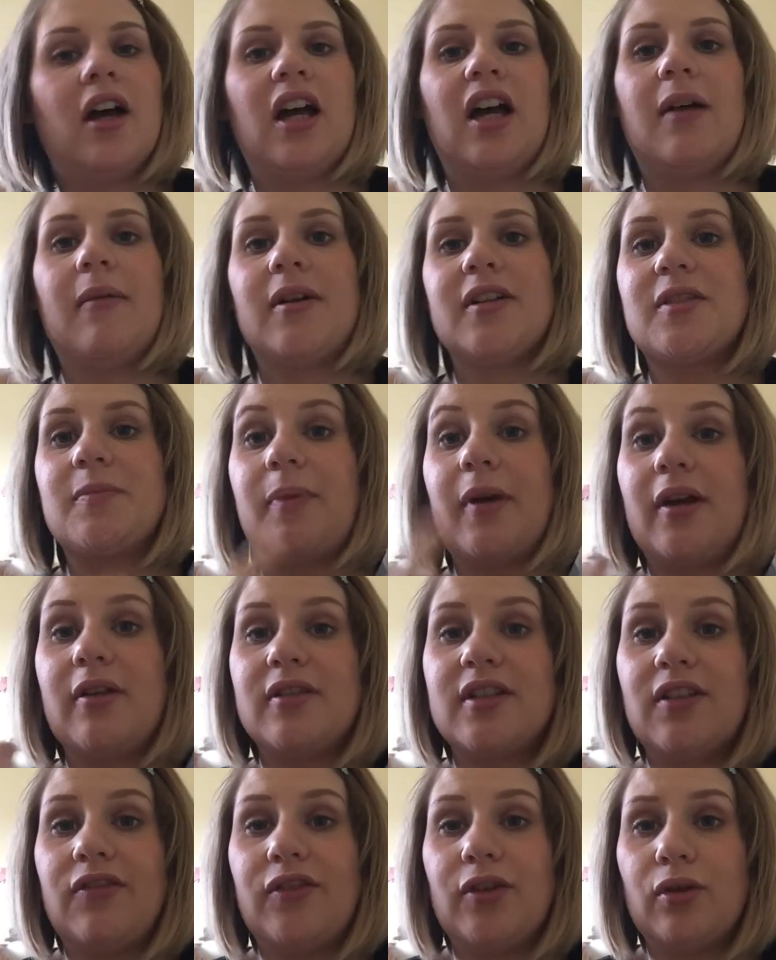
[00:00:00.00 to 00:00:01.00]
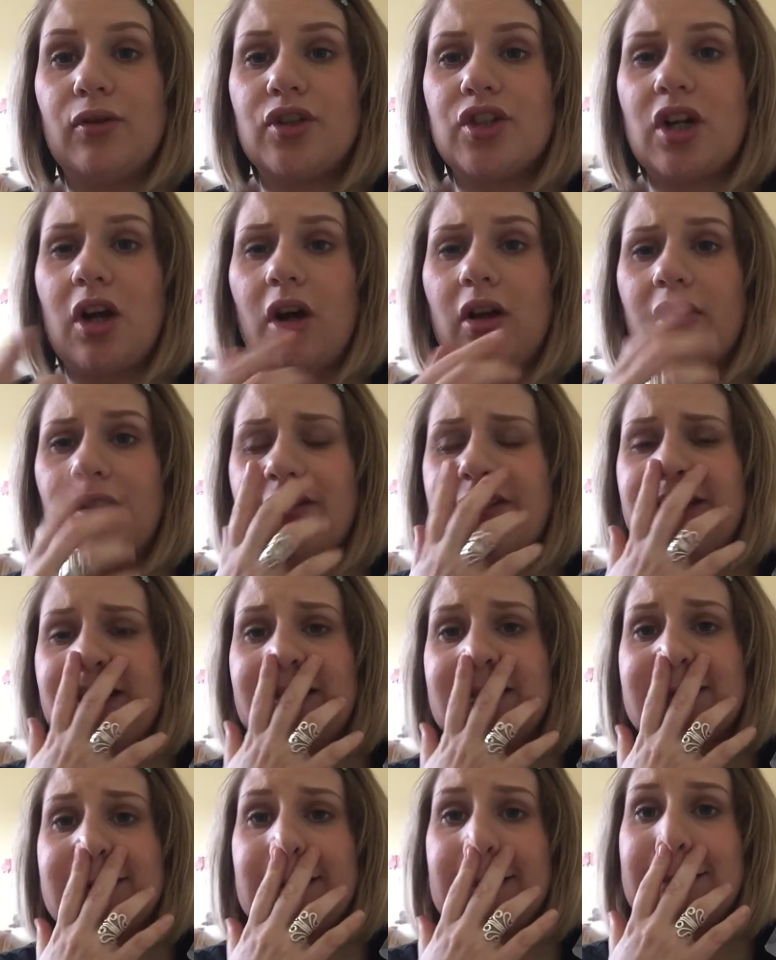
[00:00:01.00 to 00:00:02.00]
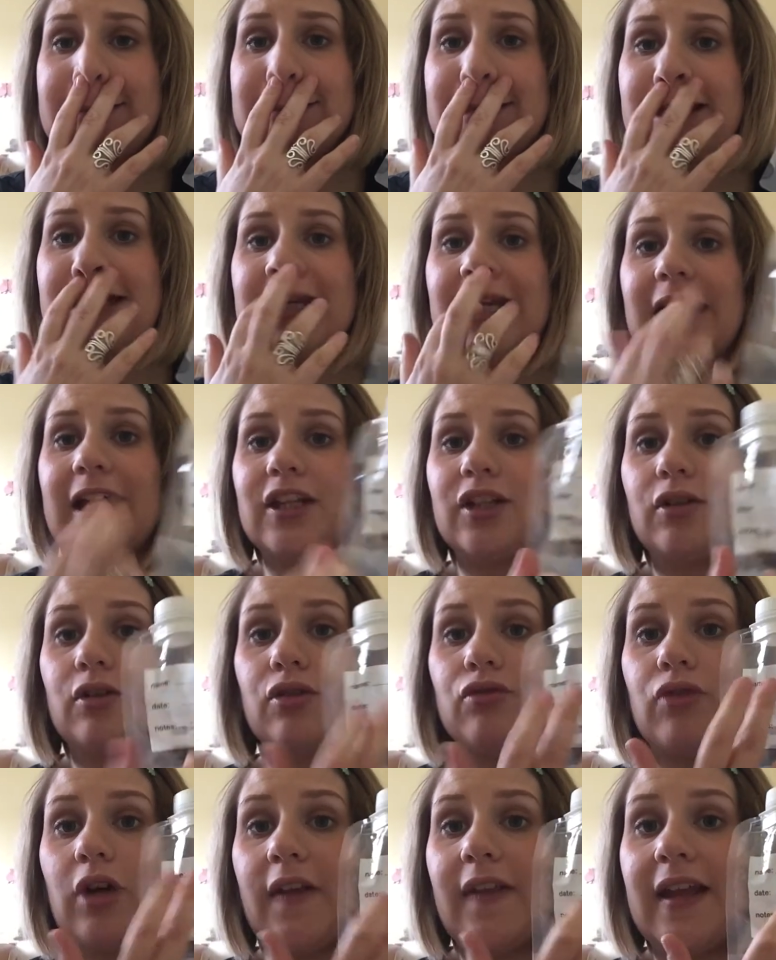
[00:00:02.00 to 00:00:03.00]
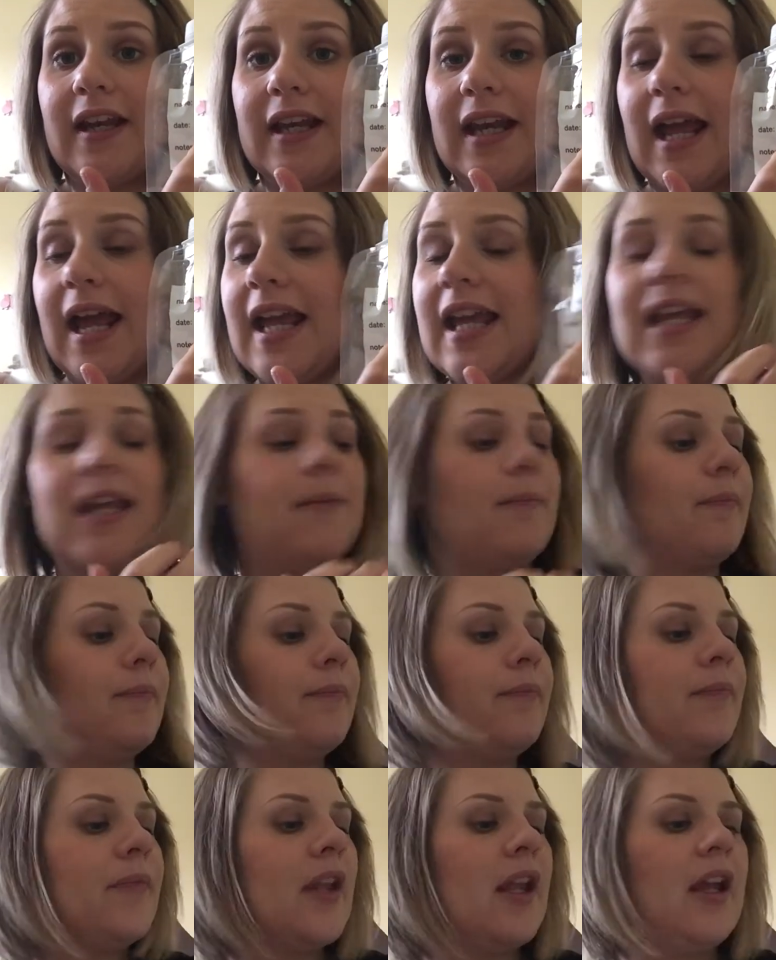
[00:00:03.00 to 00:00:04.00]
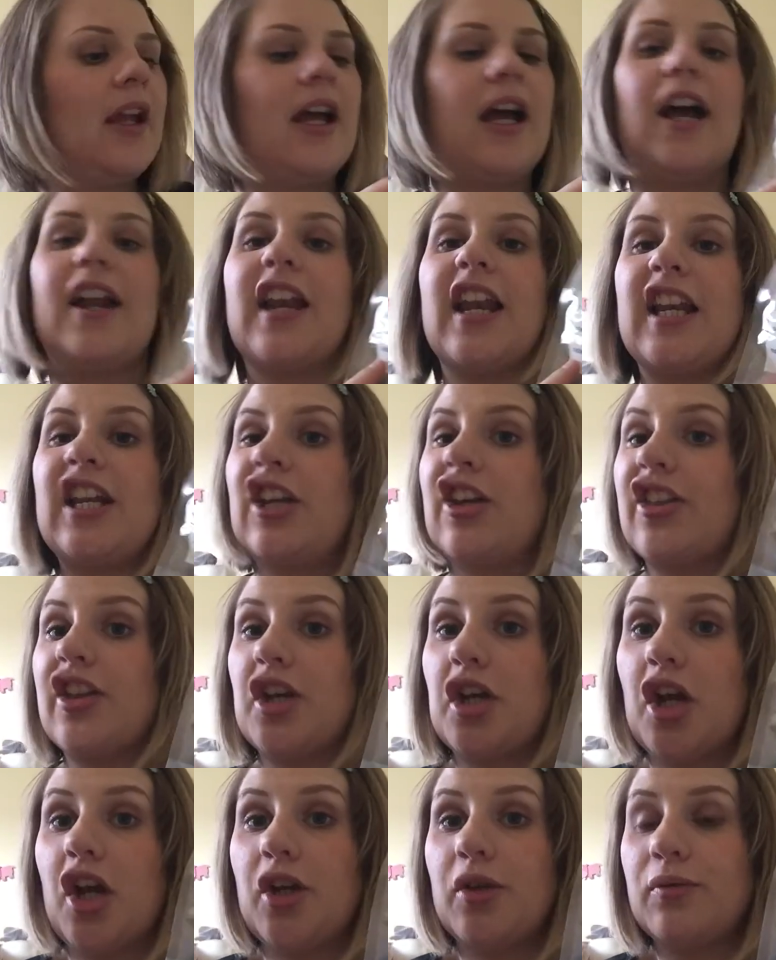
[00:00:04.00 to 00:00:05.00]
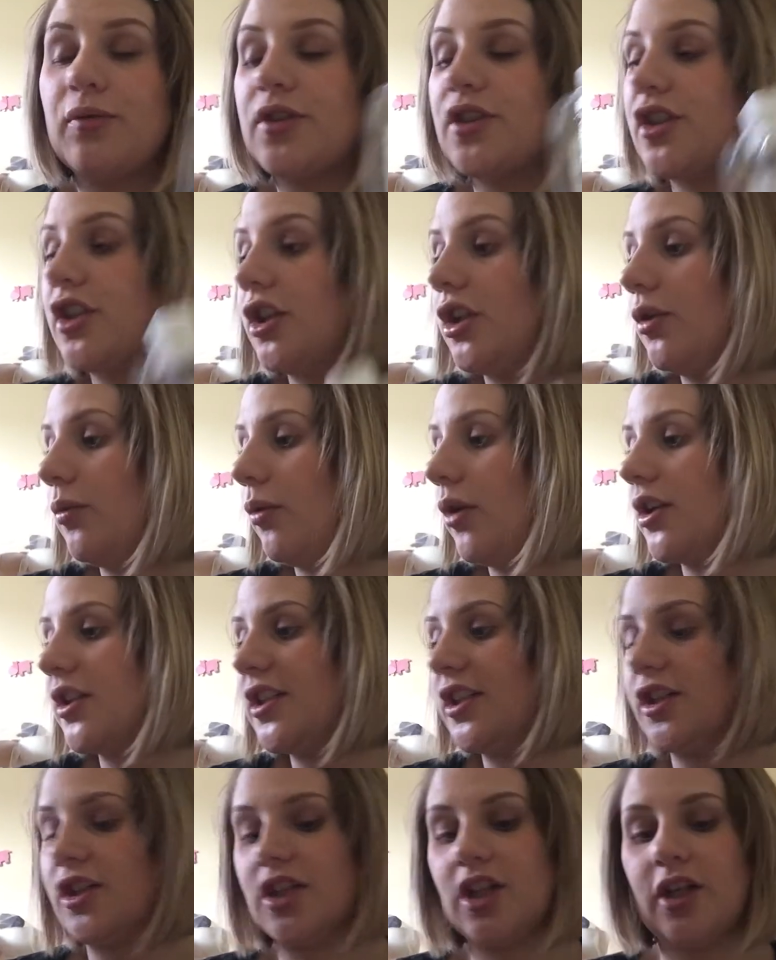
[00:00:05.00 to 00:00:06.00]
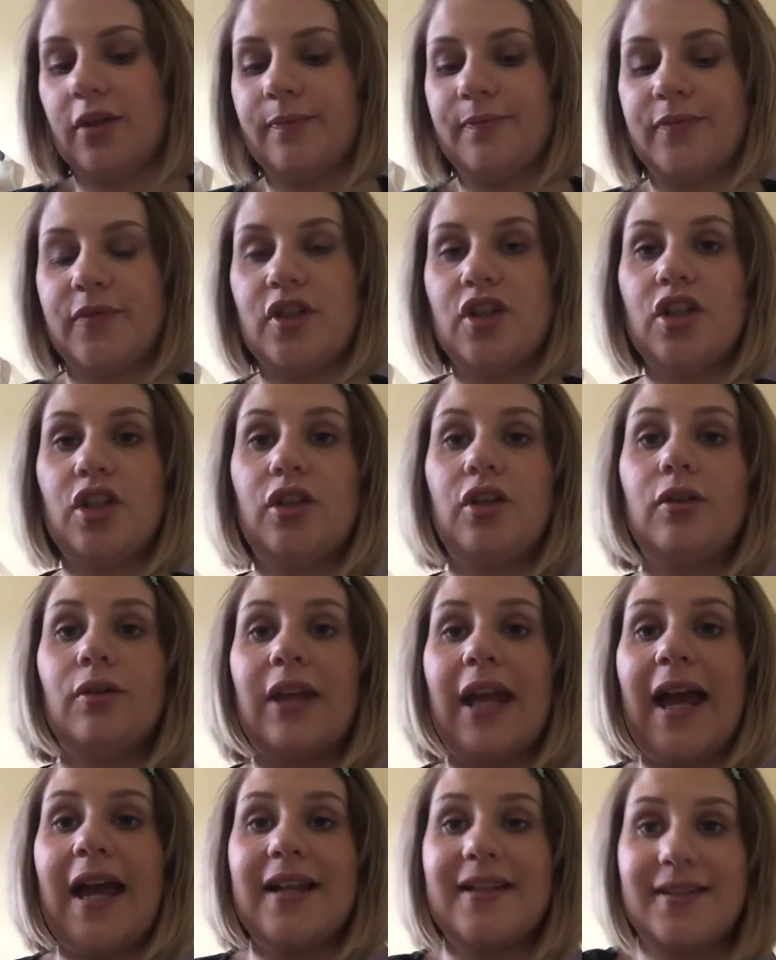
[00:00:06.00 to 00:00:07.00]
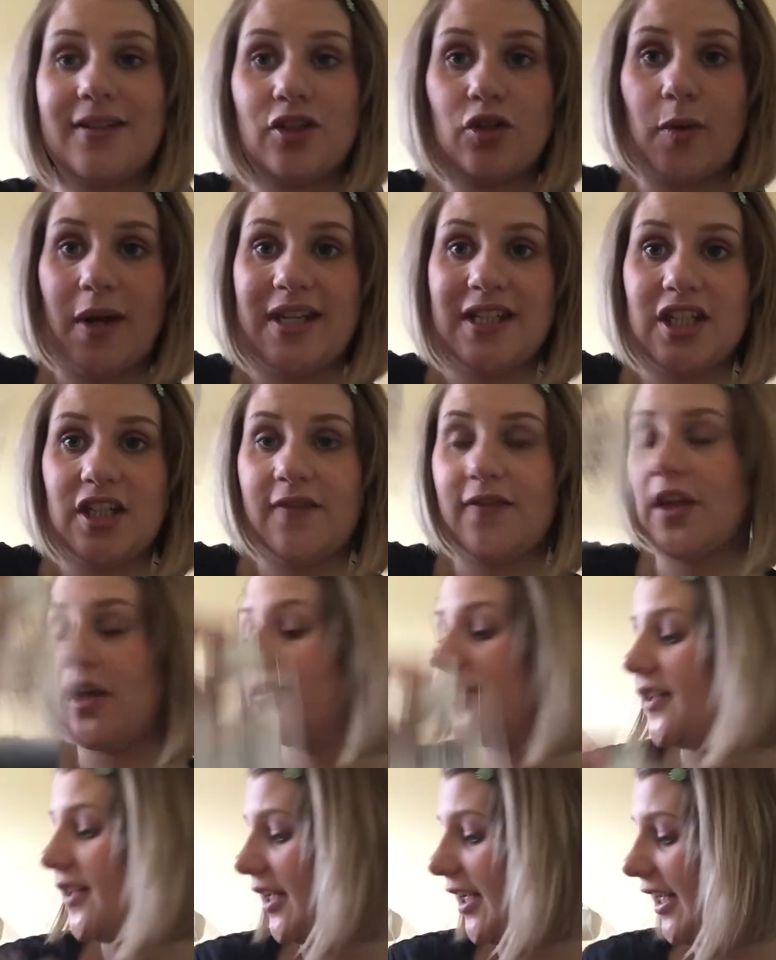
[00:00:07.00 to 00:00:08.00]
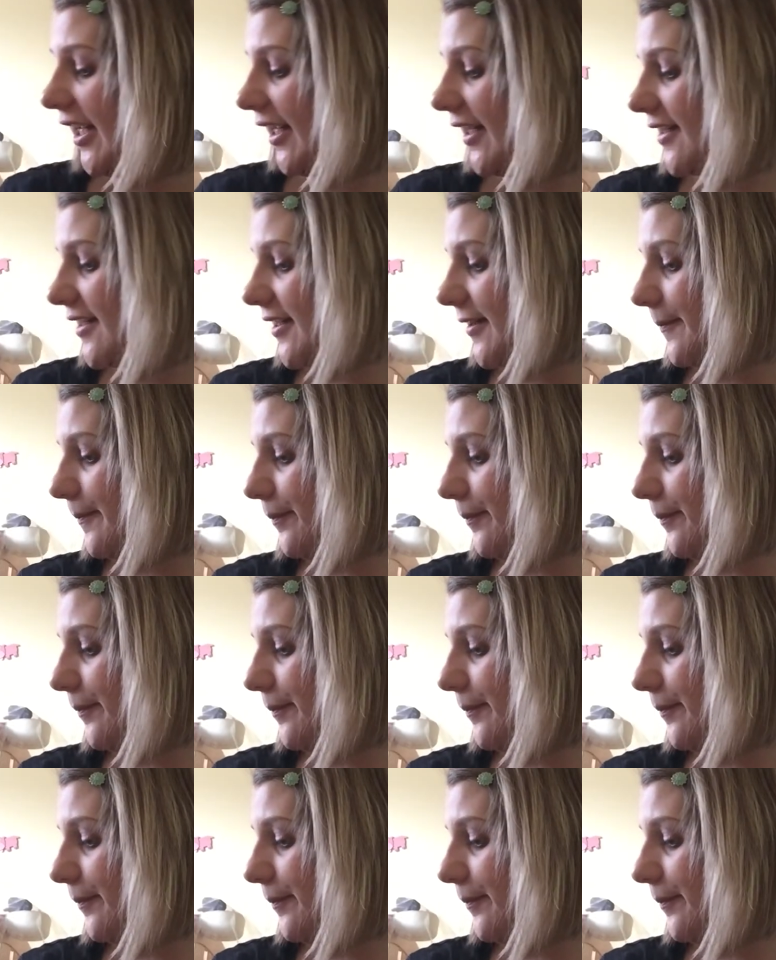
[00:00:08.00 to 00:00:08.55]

I suppose if your child is in daycare, you could write their name and any other notes that you wanted to. So you get 20 of those in the kit.